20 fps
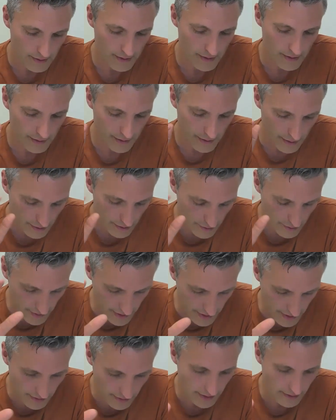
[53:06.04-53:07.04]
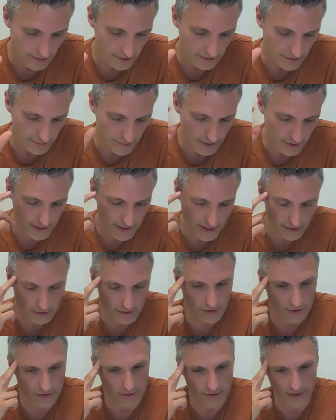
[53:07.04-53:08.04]
and that there be a layer of
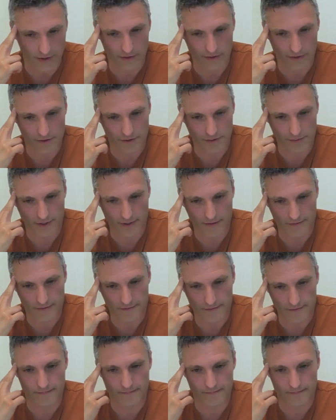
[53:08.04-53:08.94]
protection around your space.